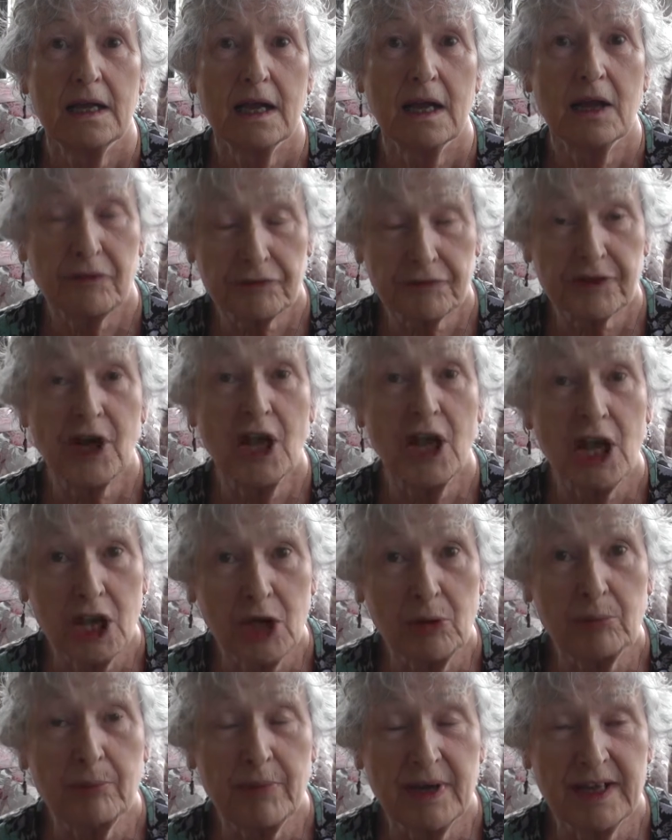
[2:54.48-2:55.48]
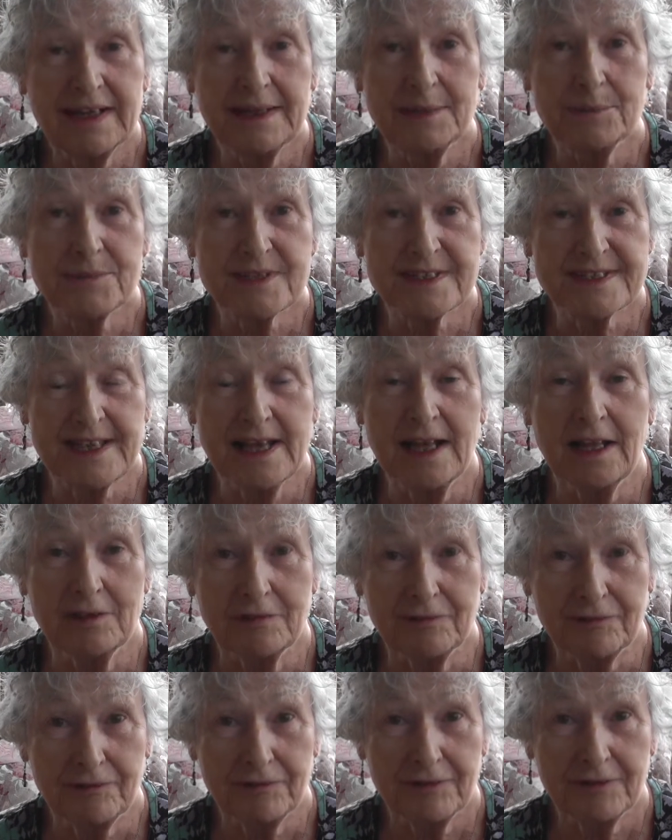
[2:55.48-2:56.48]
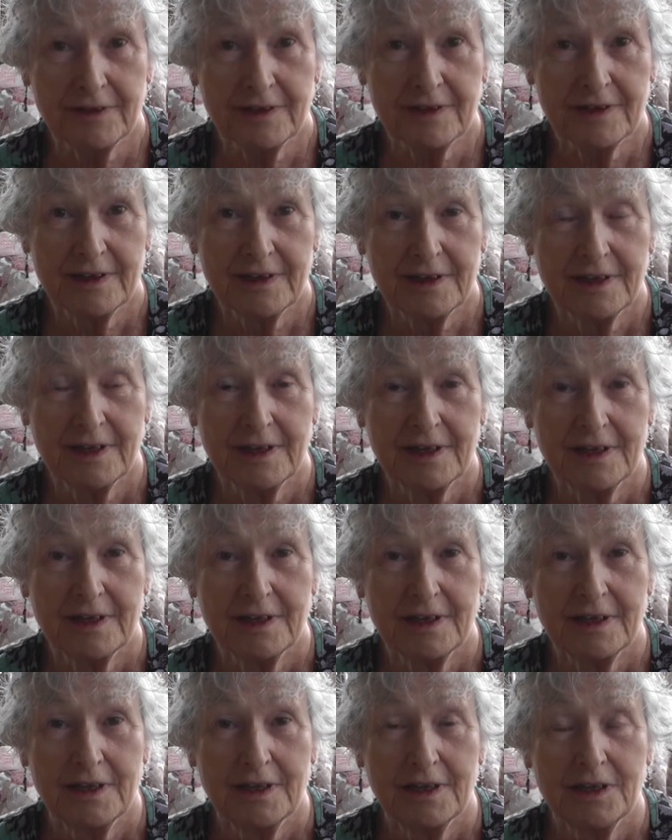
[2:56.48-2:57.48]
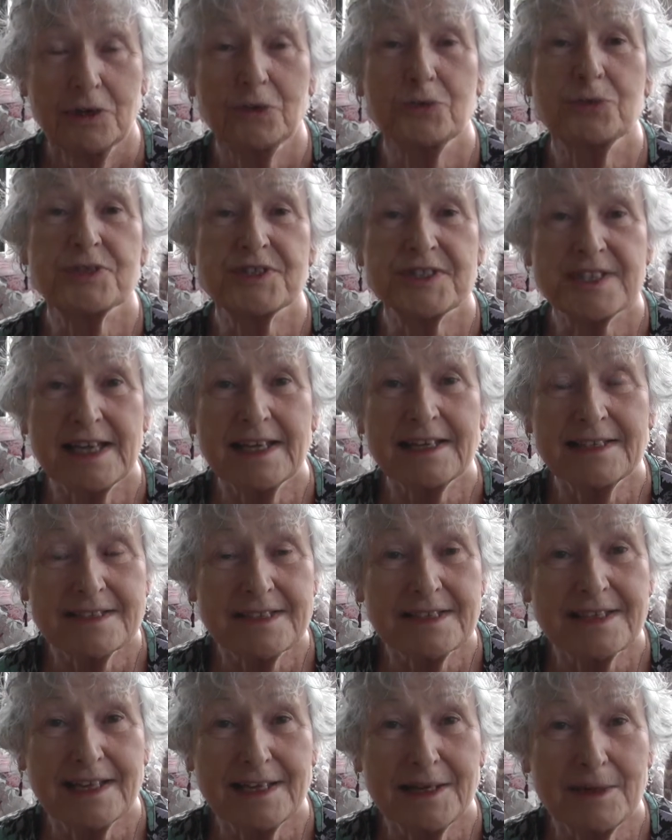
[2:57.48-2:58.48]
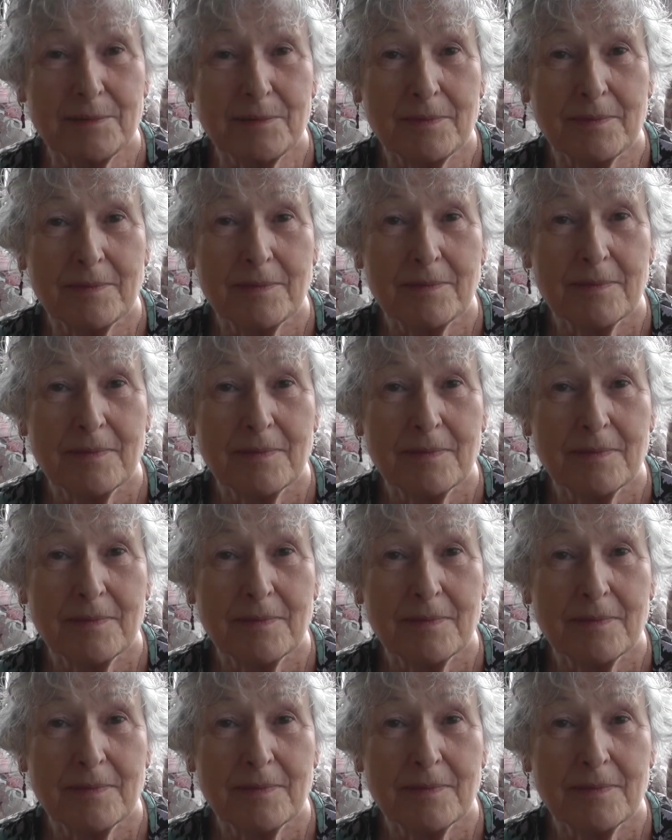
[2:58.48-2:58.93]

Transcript: of Columba himself, who said to him,